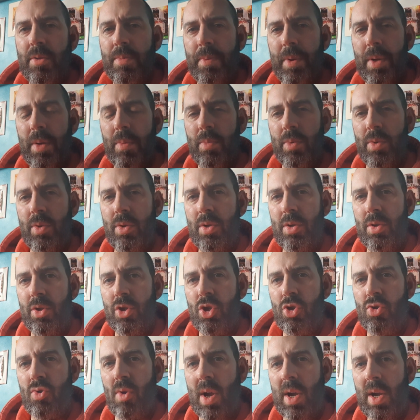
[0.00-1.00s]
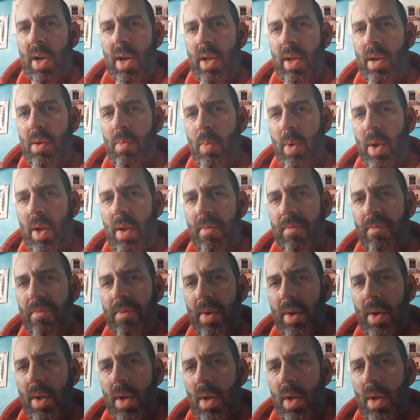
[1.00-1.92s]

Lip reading: but it was struggling with